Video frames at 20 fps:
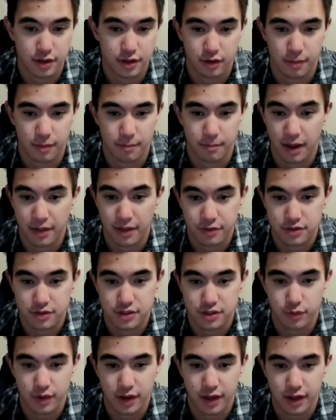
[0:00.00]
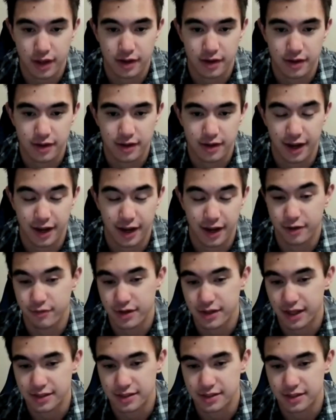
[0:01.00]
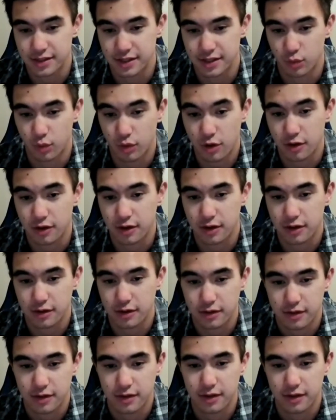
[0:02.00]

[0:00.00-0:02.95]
you're a month or two in and you realize it doesn't work.